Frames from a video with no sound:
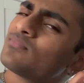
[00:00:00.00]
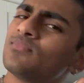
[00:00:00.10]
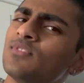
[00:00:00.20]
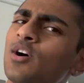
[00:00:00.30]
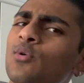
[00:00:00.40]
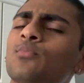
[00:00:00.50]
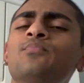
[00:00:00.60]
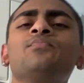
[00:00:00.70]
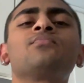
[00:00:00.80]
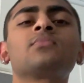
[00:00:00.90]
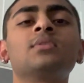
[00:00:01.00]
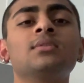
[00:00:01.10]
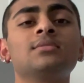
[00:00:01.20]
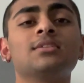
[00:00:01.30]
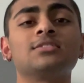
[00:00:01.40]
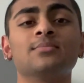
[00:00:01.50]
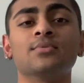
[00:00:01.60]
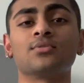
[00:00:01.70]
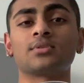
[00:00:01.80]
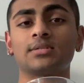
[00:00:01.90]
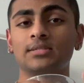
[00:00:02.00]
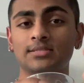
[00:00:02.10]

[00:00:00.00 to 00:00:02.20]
No. Does the milk